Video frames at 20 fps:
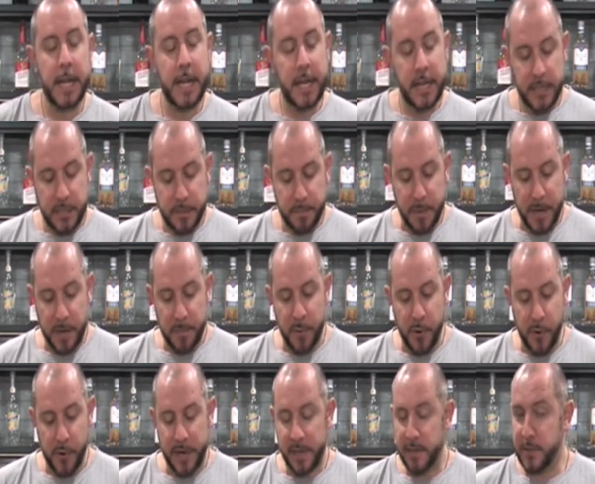Speed
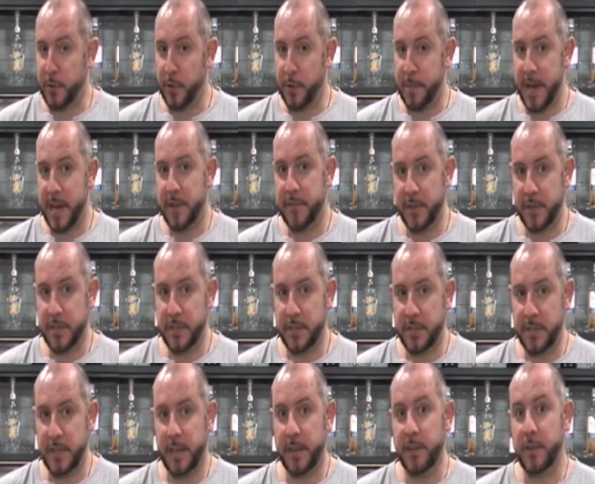pouring, it's all about
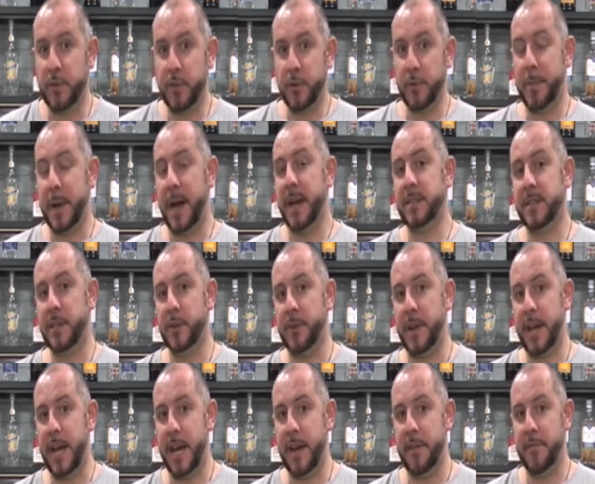efficiency, good bar skill
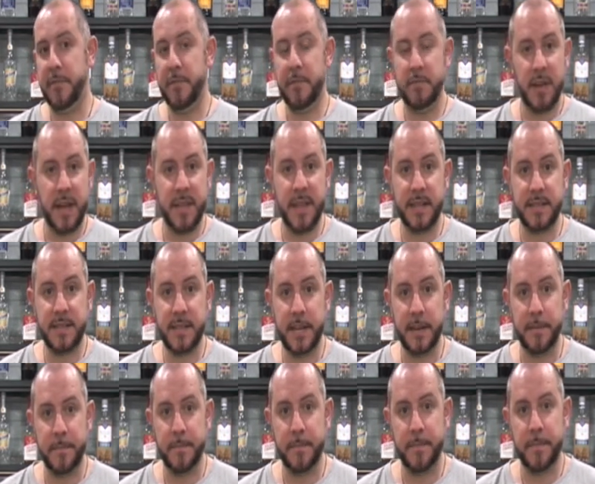to have, and that's
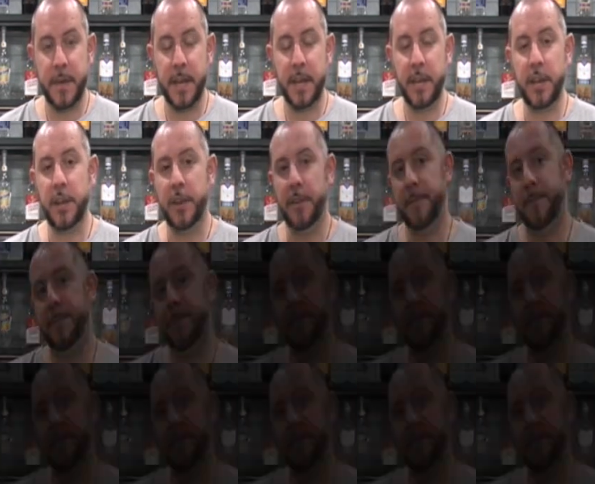it. Thank you.